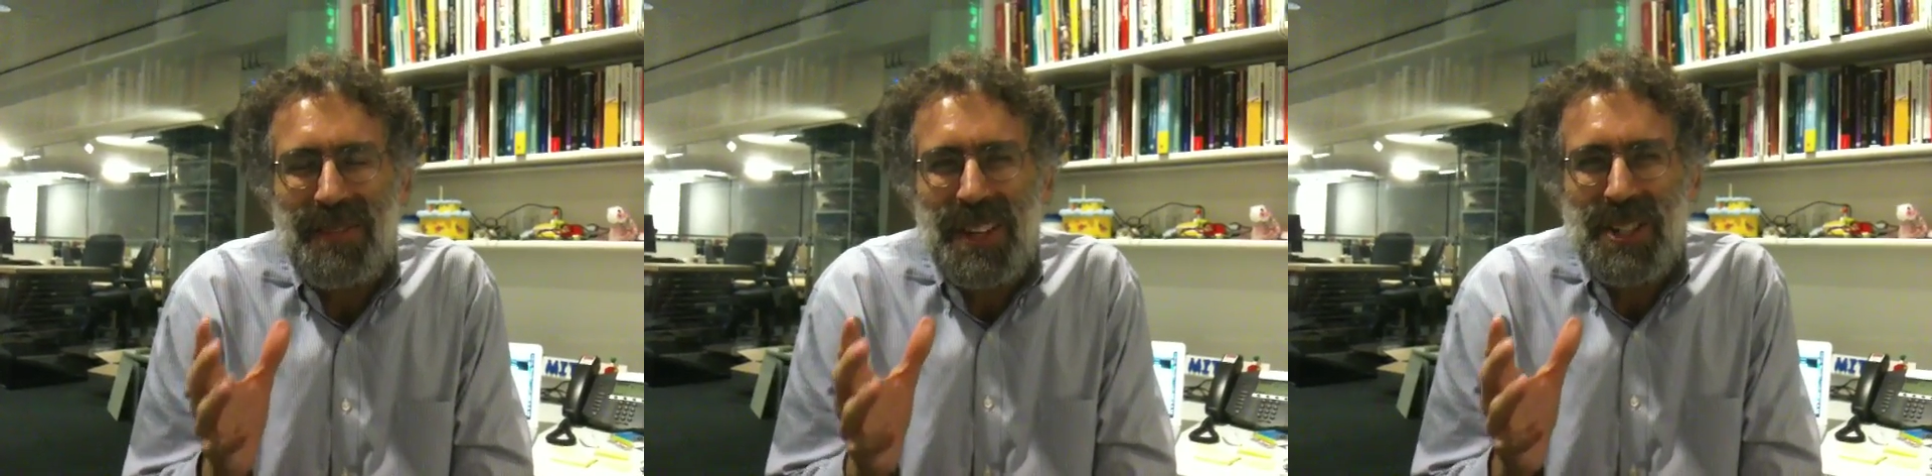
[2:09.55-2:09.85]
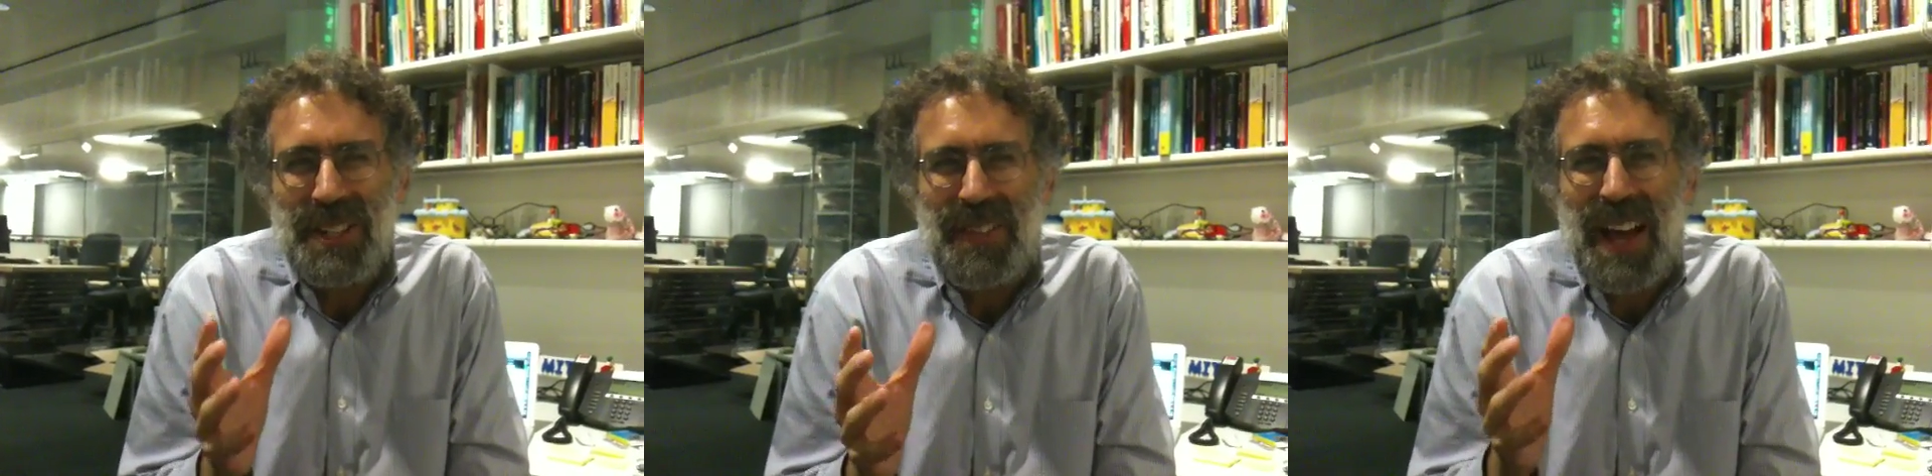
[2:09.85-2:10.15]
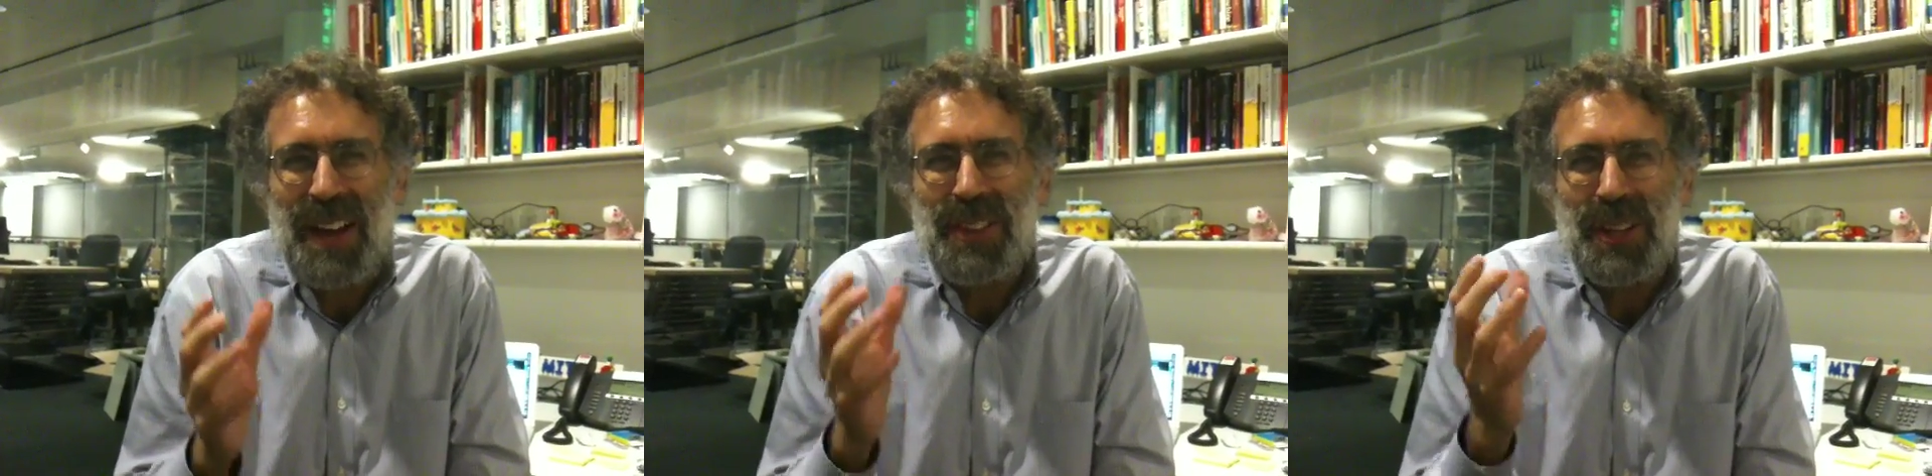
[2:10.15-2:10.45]
vision of
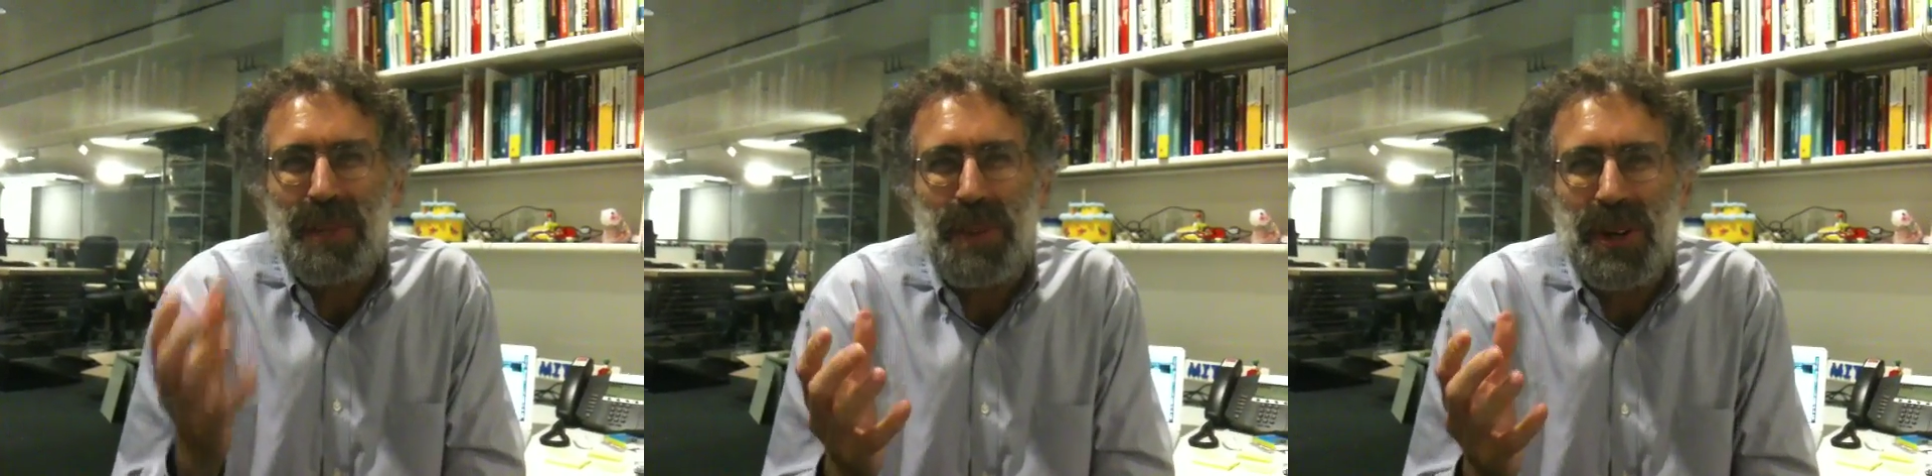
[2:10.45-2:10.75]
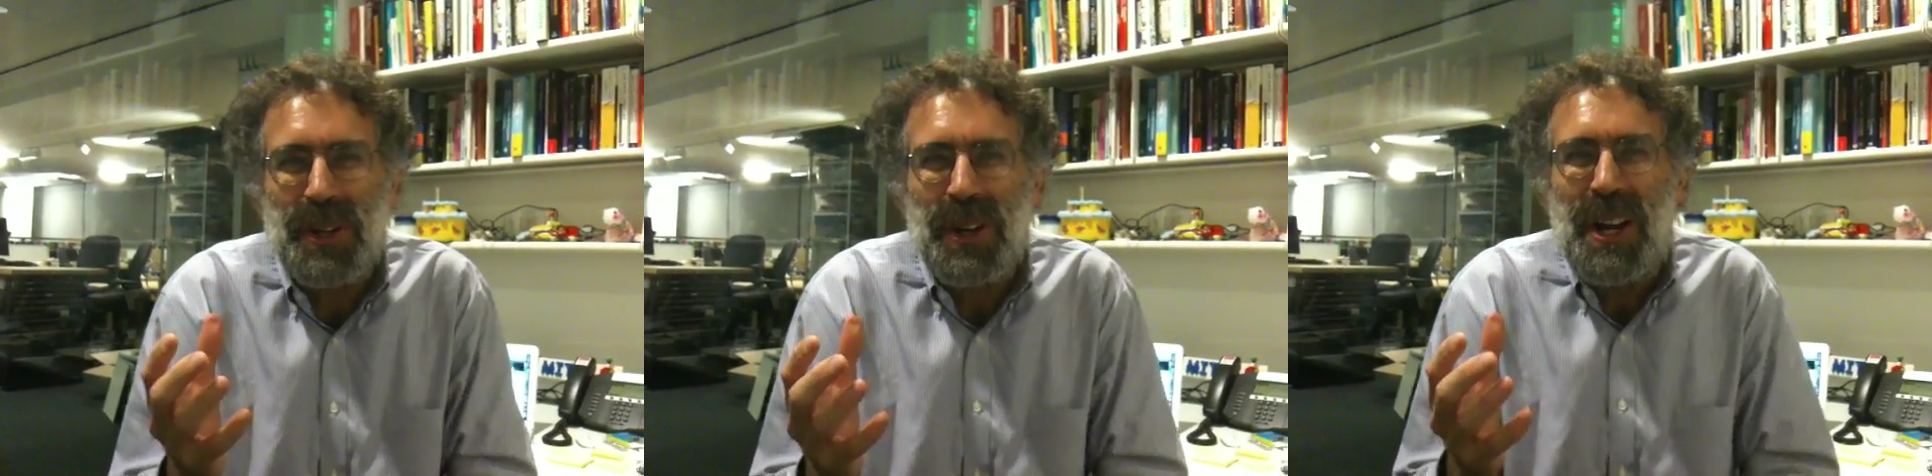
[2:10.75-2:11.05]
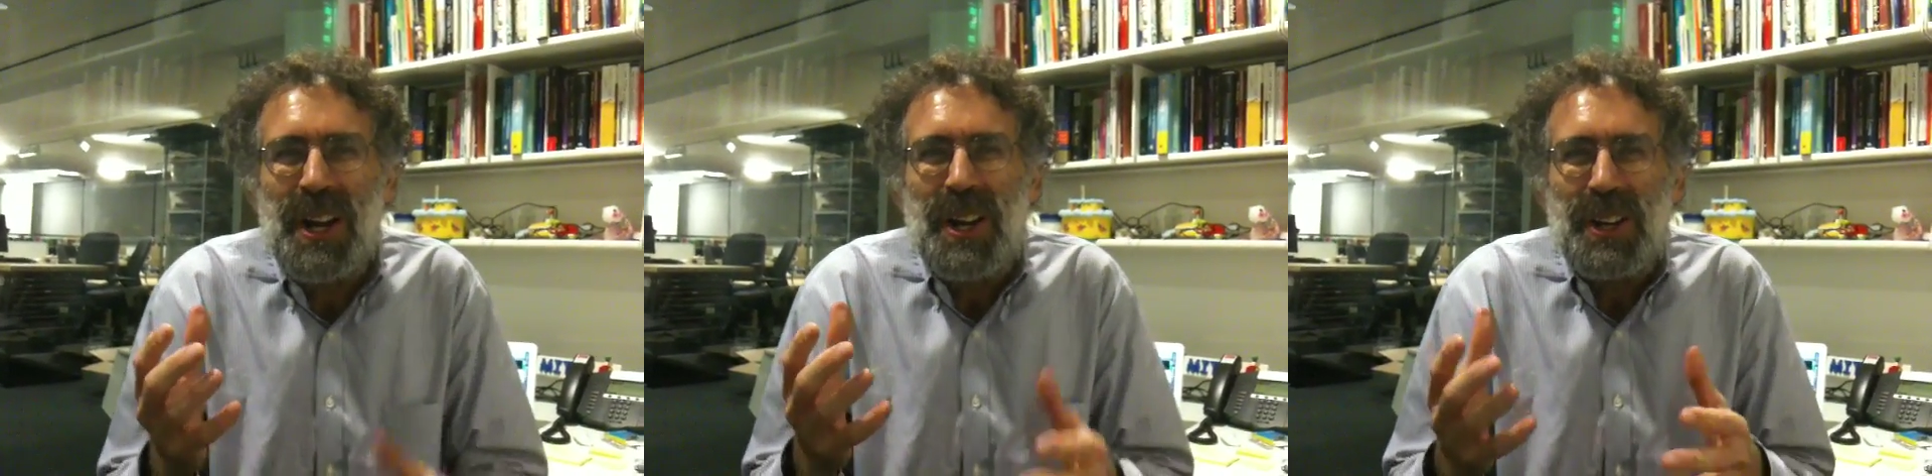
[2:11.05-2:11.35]
how the computer
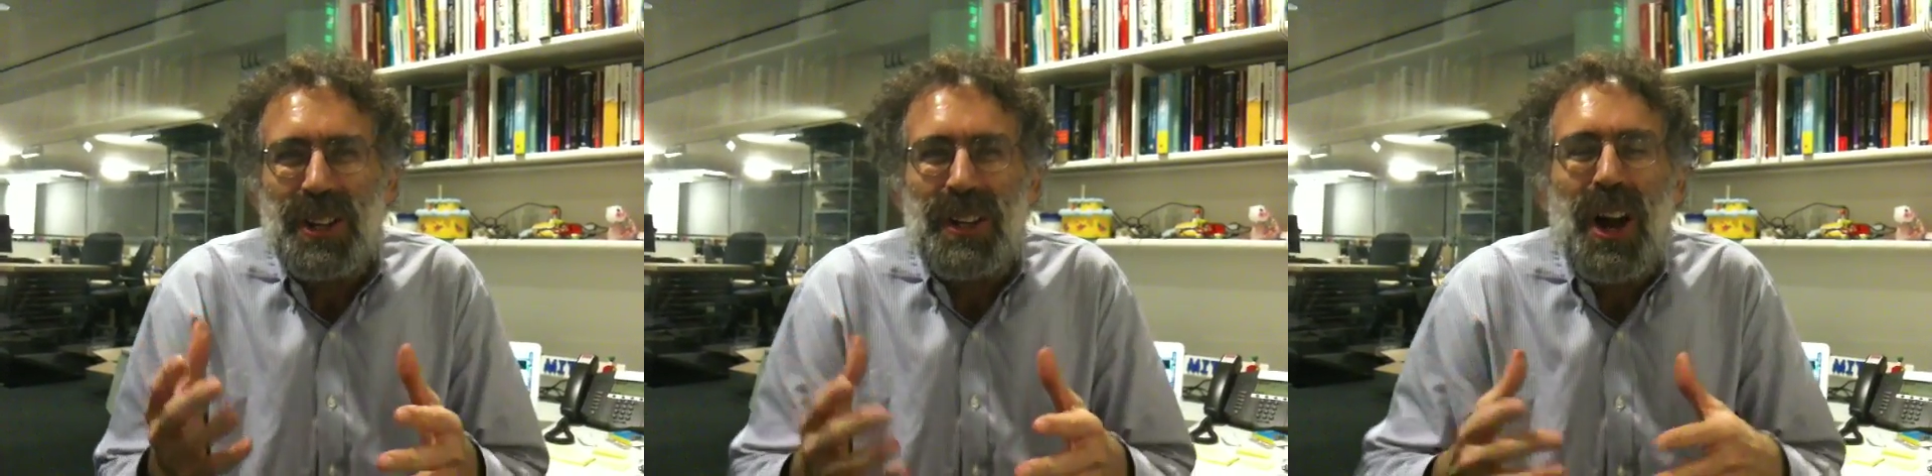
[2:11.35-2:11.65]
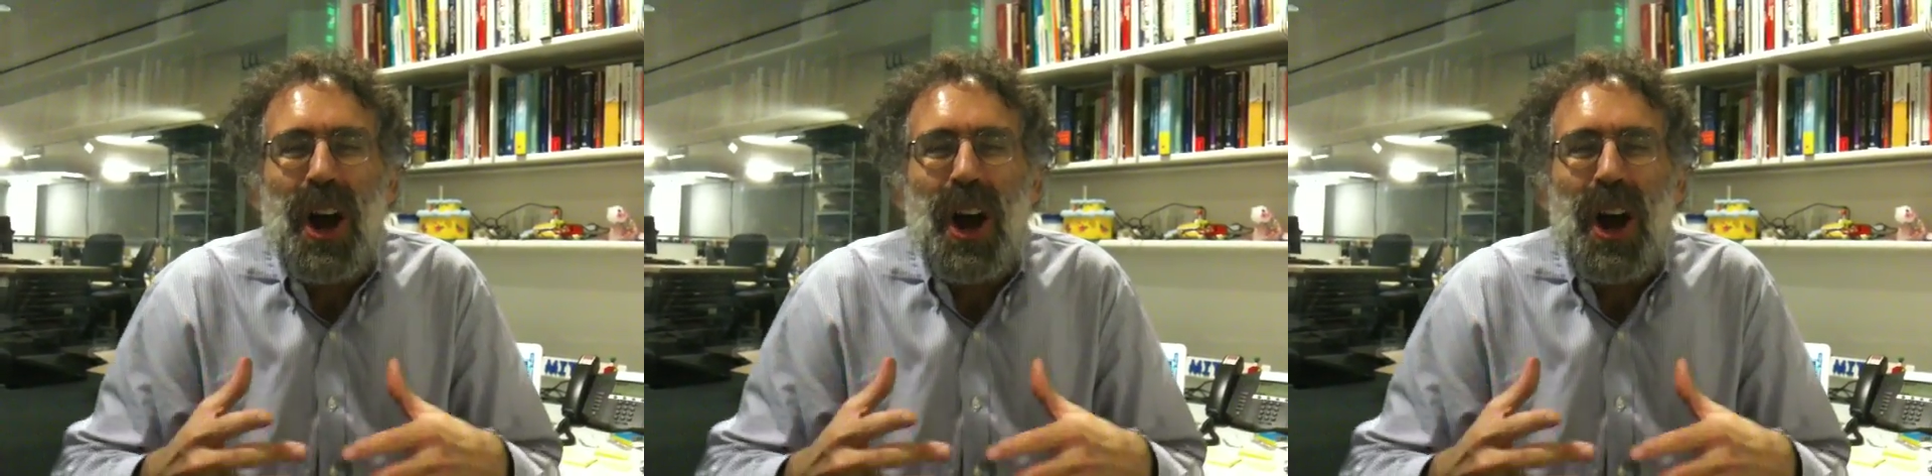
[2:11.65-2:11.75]
could